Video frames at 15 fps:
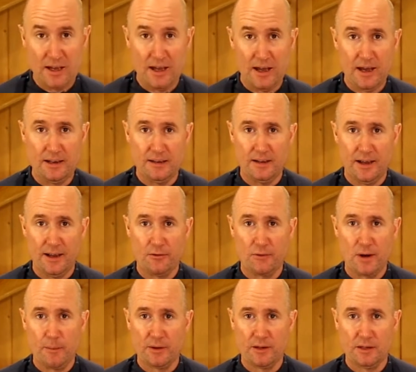and
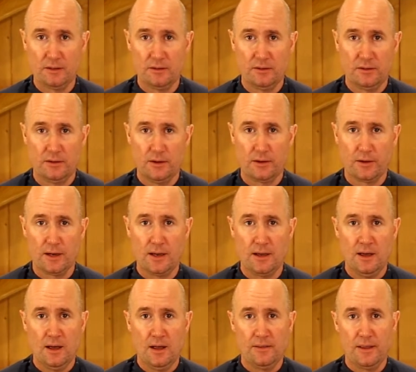ramekins. Okay,
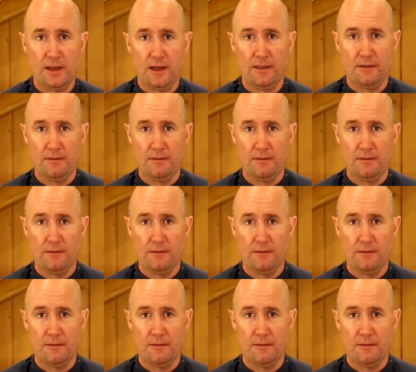now